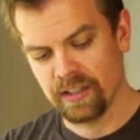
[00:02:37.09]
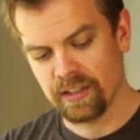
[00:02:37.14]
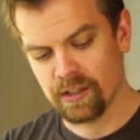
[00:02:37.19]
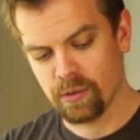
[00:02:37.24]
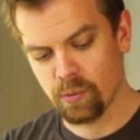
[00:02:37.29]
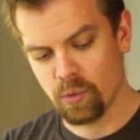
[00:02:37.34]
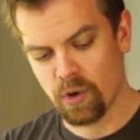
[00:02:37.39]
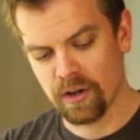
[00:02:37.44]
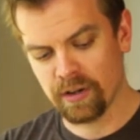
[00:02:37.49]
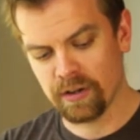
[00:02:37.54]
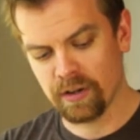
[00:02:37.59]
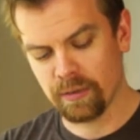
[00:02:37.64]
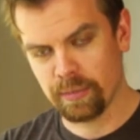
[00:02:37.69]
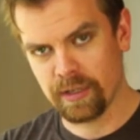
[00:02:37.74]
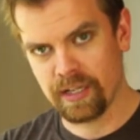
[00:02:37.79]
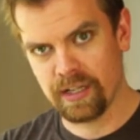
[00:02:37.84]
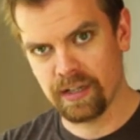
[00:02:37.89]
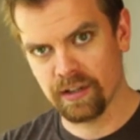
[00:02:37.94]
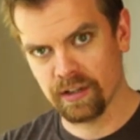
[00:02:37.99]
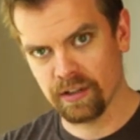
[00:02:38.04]
the water up
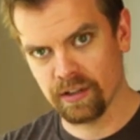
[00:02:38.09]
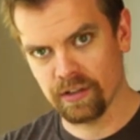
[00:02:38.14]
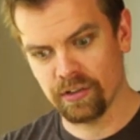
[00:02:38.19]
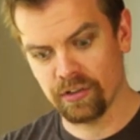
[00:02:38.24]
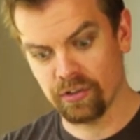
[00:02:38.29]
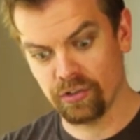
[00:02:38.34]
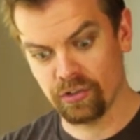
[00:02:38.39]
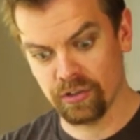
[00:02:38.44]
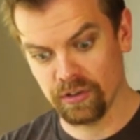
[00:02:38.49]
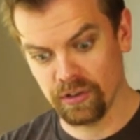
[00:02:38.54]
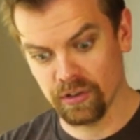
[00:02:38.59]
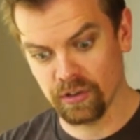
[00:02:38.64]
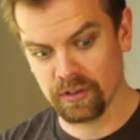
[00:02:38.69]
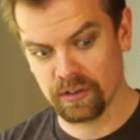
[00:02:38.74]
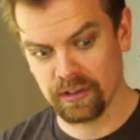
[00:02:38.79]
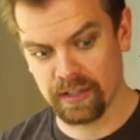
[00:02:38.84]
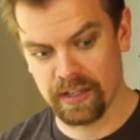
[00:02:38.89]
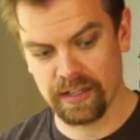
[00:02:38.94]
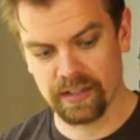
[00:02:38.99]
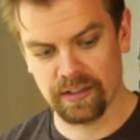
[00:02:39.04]
here should
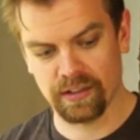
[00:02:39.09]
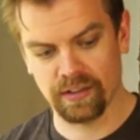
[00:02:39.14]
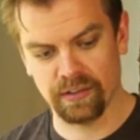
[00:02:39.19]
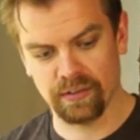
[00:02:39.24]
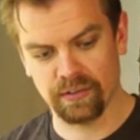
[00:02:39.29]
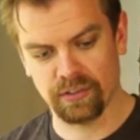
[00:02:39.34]
look like